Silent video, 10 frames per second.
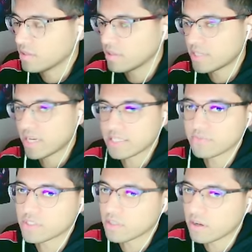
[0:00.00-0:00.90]
detective
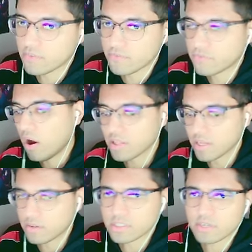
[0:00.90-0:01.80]
stuff, all that
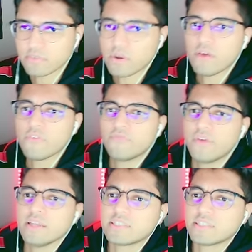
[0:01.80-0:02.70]
good stuff.
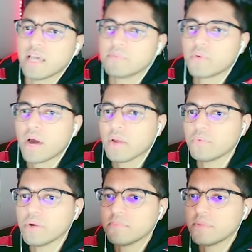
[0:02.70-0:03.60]
Fate Samurai
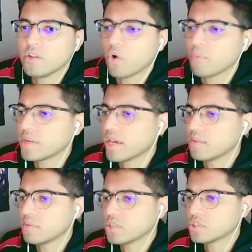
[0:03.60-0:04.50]
Remnant opening
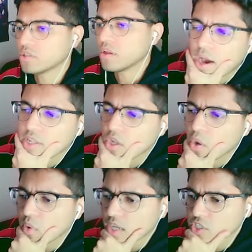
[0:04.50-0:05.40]
animation. I
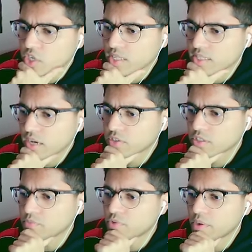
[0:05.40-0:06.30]
know I checked out
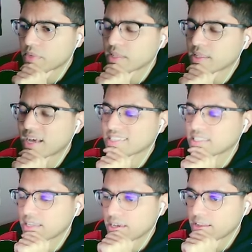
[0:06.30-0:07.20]
some Remnant last
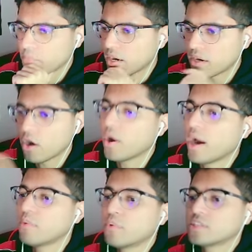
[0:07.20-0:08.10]
night, but oh,
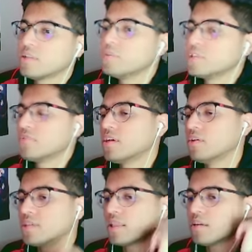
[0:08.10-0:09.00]
it wasn't the music
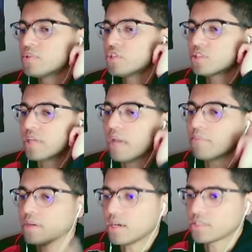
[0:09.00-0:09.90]
videos. I think it was just the
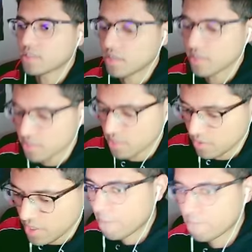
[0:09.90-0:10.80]
gameplay I saw yesterday,
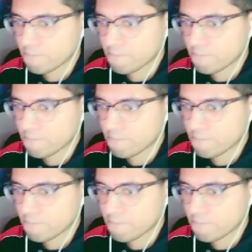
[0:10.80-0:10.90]
right?